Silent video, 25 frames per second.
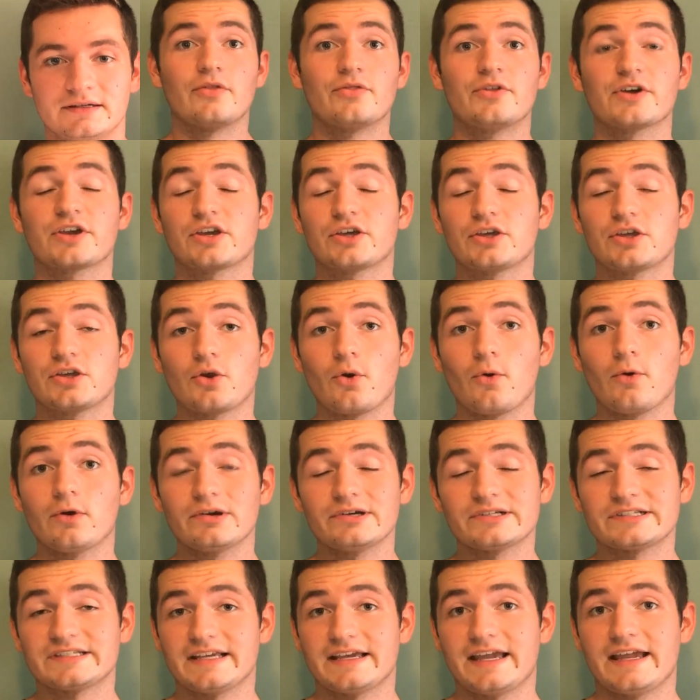The
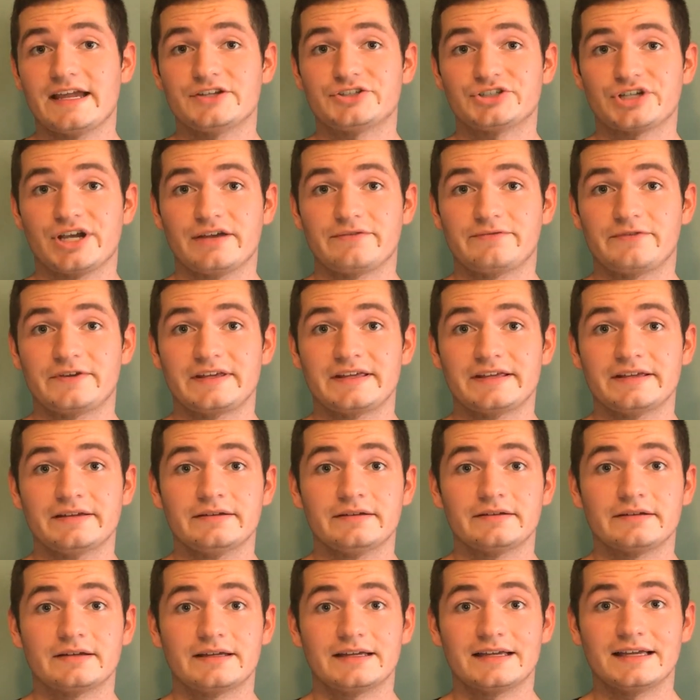cure to
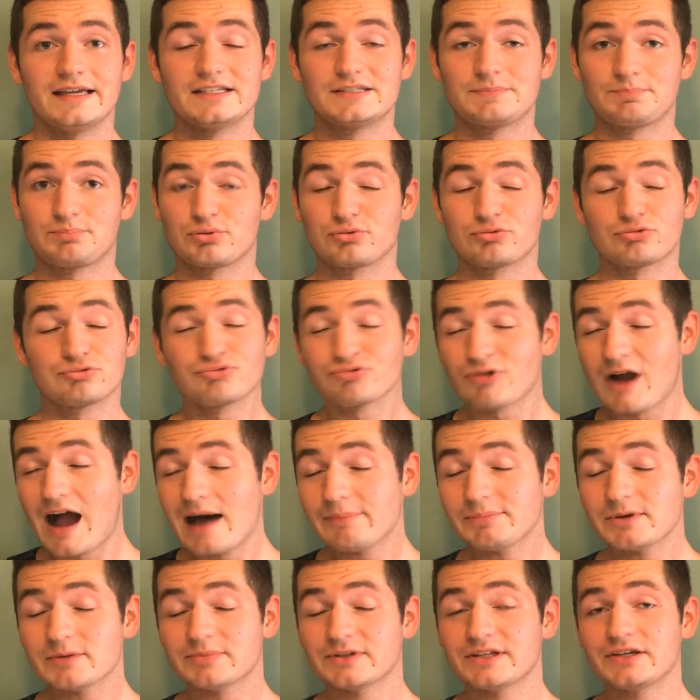HIV is
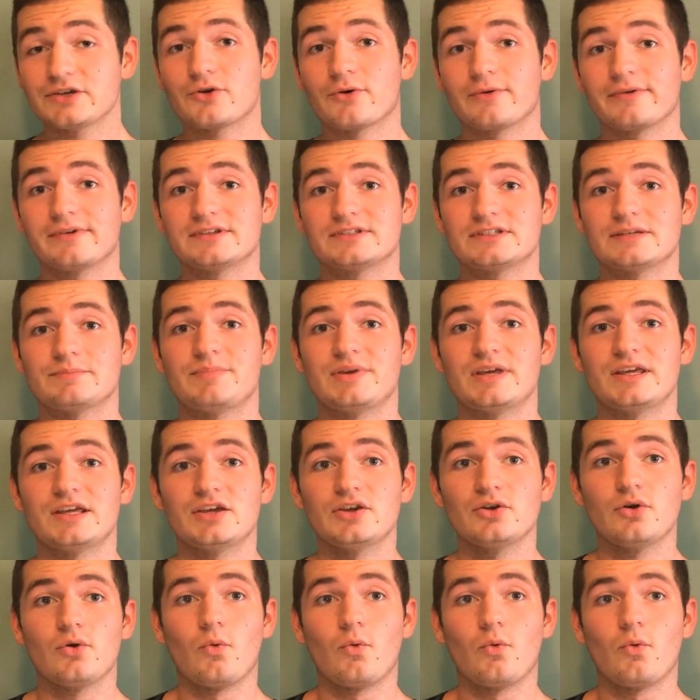probably going to be